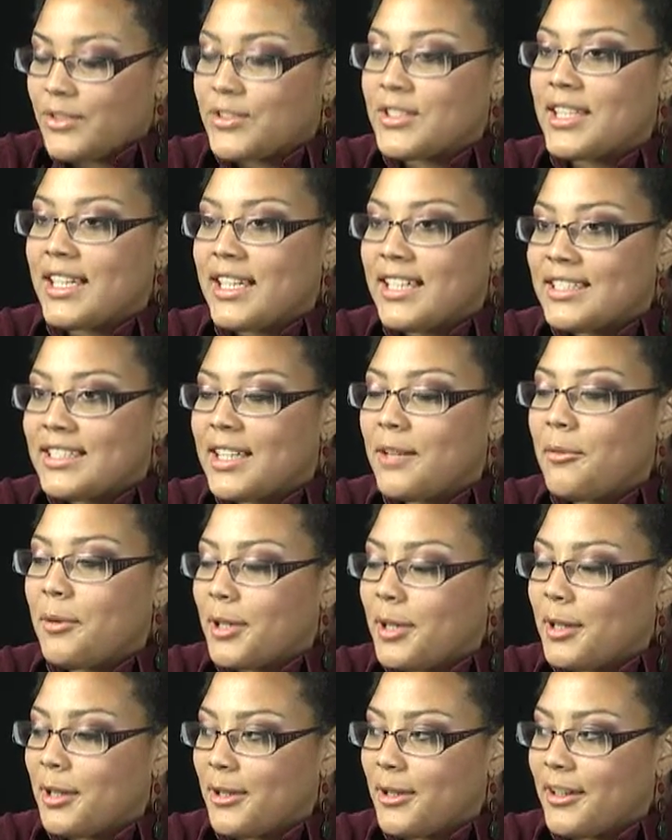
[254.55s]
things I
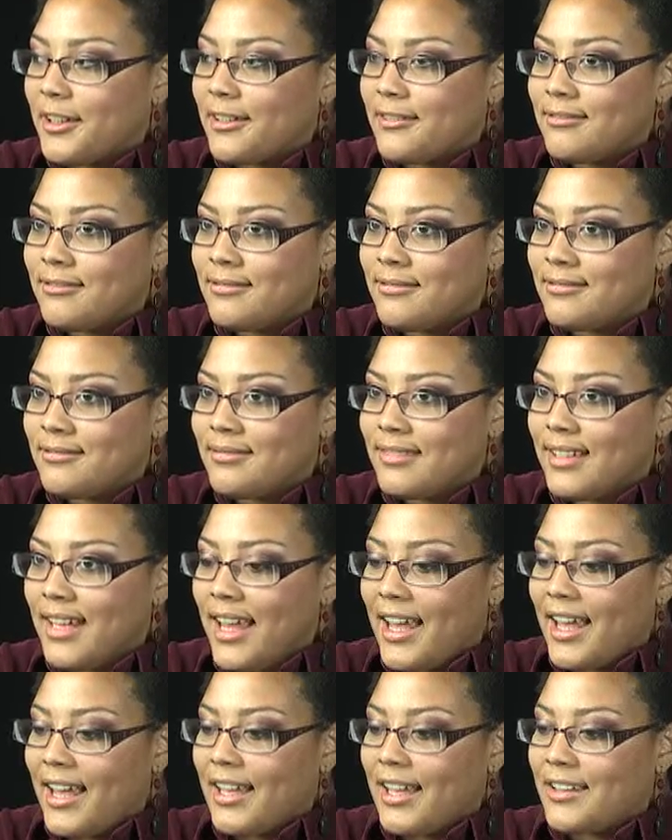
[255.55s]
want to learn,
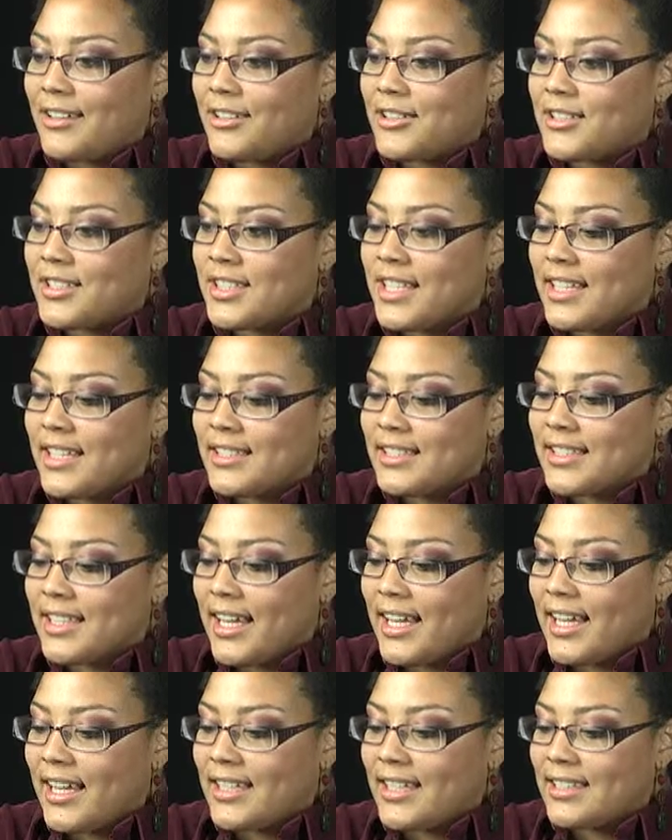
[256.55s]
and there's things
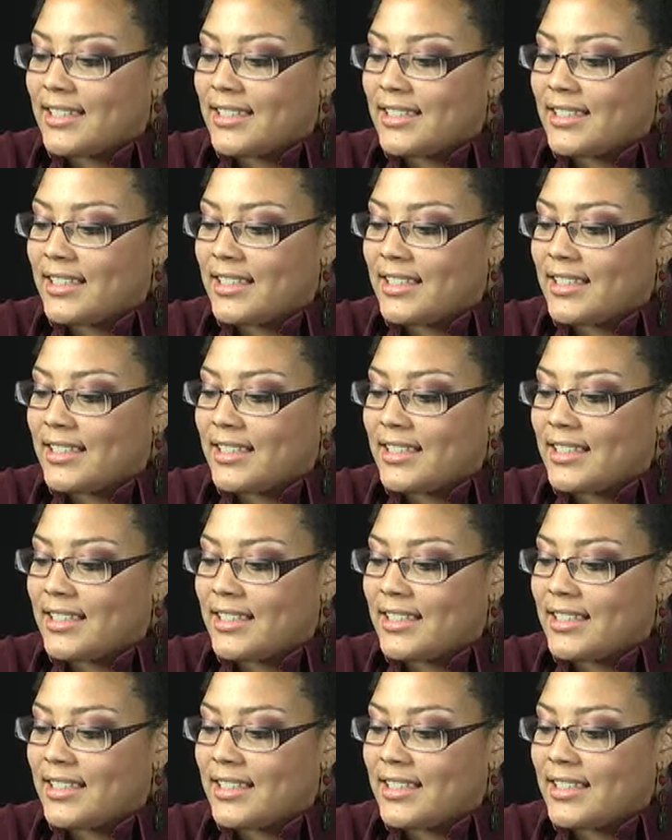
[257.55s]
that